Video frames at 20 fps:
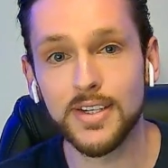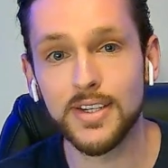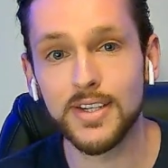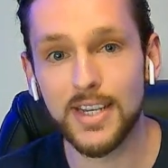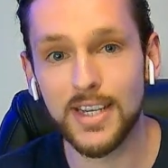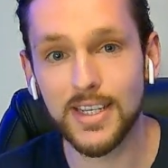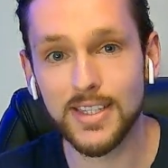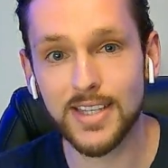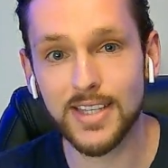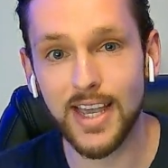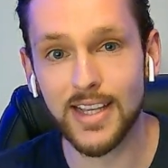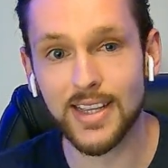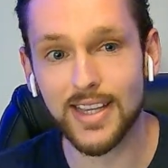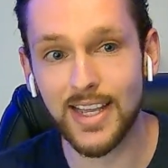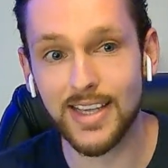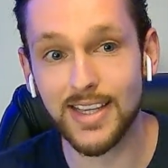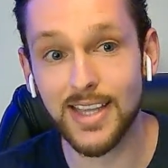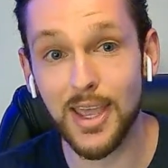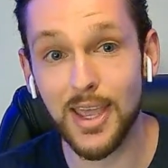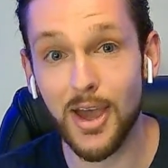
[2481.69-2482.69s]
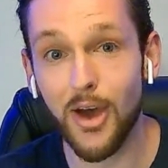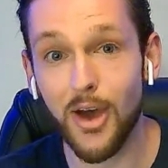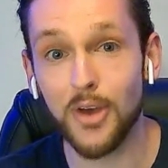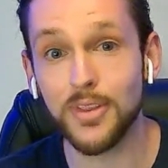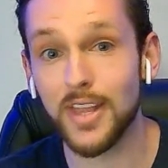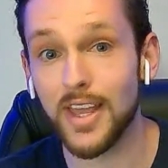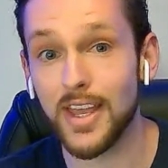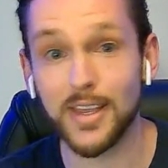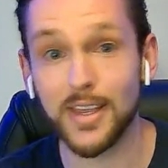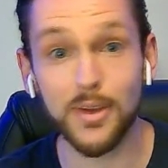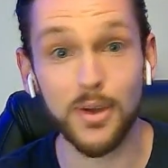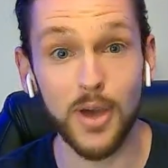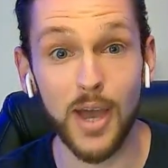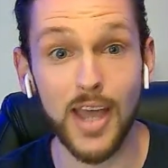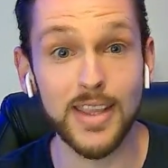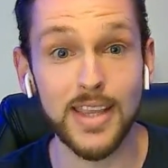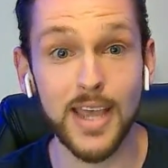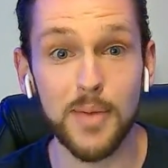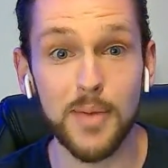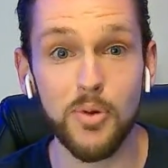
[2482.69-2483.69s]
hit that leg day on like
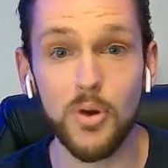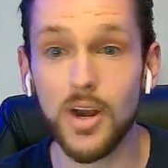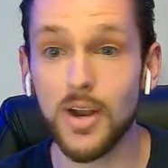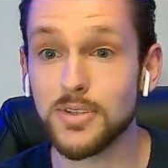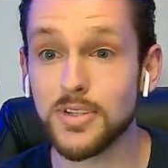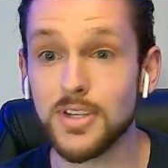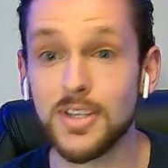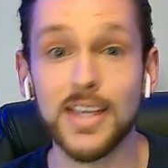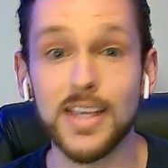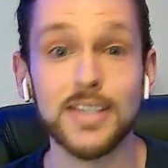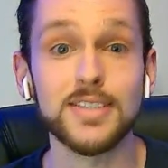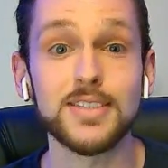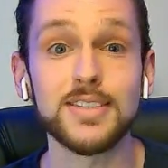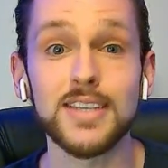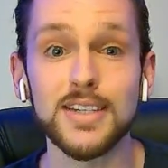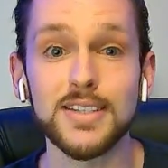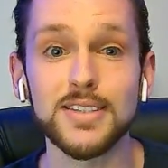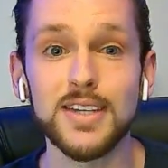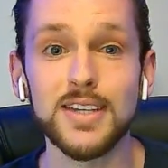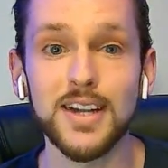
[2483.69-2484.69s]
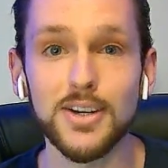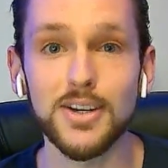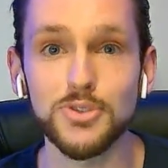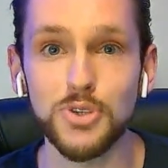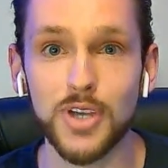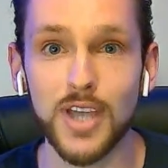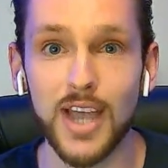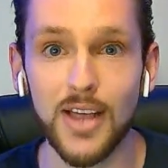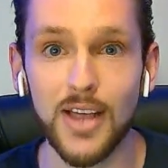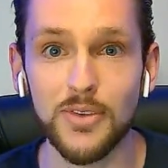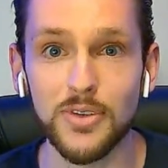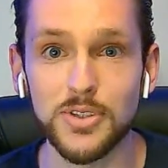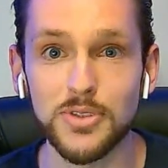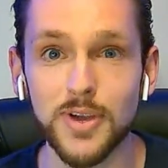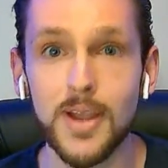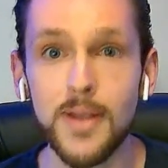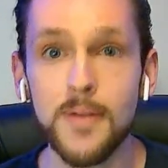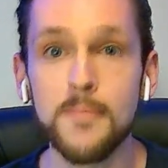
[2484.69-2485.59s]
at that point I was on like 1600 calories, right?